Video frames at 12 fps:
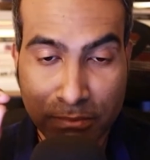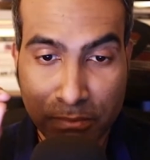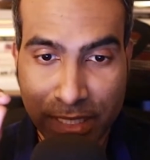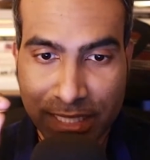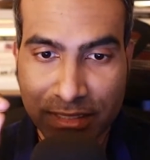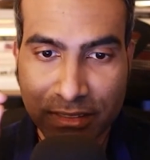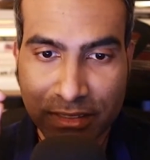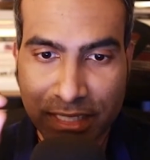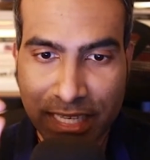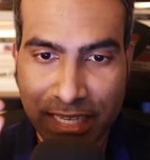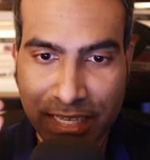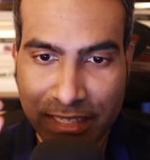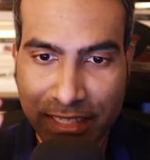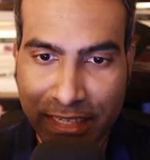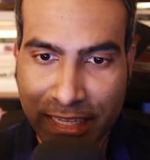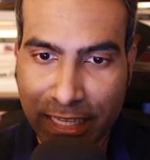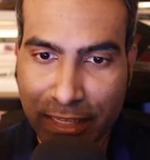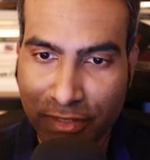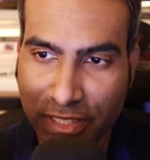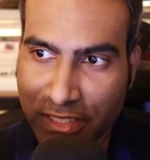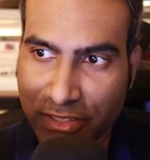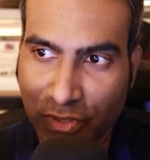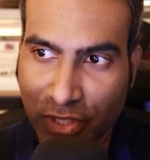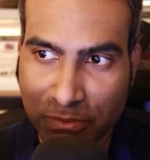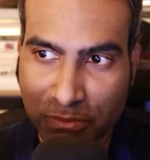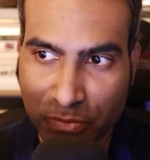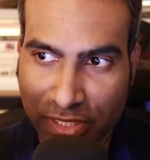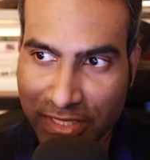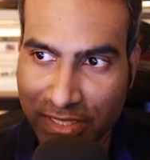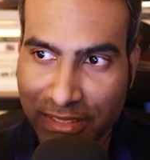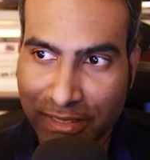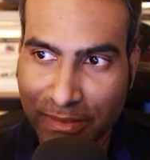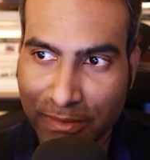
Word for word: medical care than I have in this Russian prison.